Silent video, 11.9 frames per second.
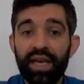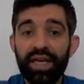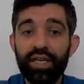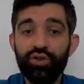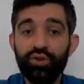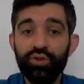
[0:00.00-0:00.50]

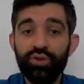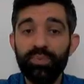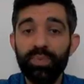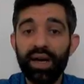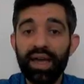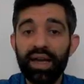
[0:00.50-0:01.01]
issued
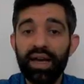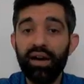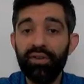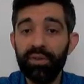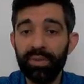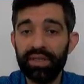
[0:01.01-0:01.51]
by a
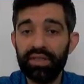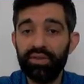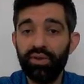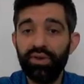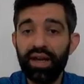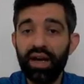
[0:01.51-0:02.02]
government
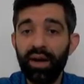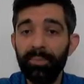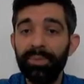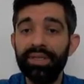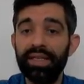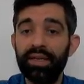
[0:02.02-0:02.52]
or a
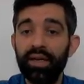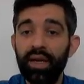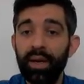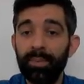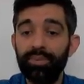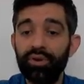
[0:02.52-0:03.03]
company
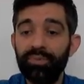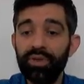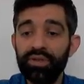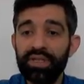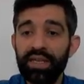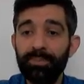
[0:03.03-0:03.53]

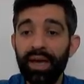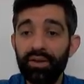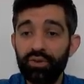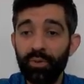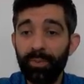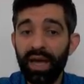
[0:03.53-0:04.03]
promising
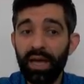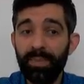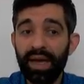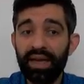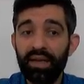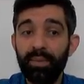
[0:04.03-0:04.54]
to pay
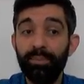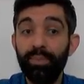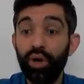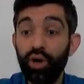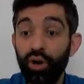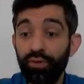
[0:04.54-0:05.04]
back
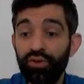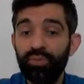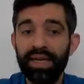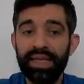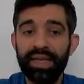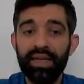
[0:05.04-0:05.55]
borrowed
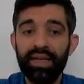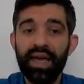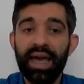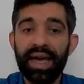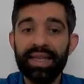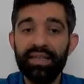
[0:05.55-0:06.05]
money
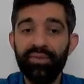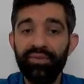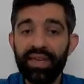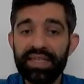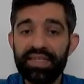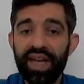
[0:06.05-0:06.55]
at a
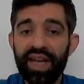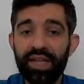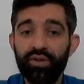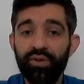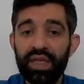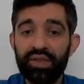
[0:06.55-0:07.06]
fixed rate
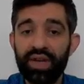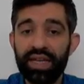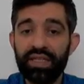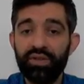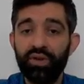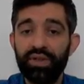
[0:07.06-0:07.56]
of
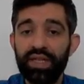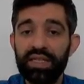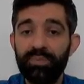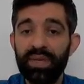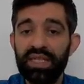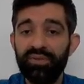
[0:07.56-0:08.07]
interest on a
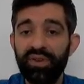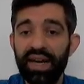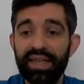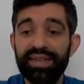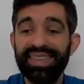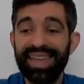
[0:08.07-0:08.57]

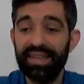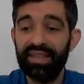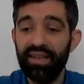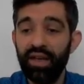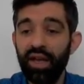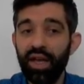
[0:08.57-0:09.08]
specified date.
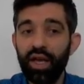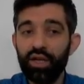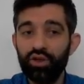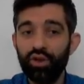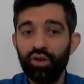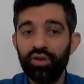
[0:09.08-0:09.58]

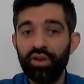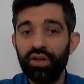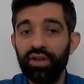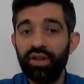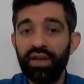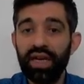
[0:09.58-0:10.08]

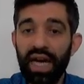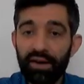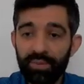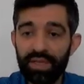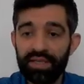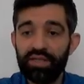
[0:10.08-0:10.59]
So
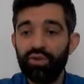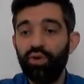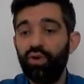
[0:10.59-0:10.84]
governments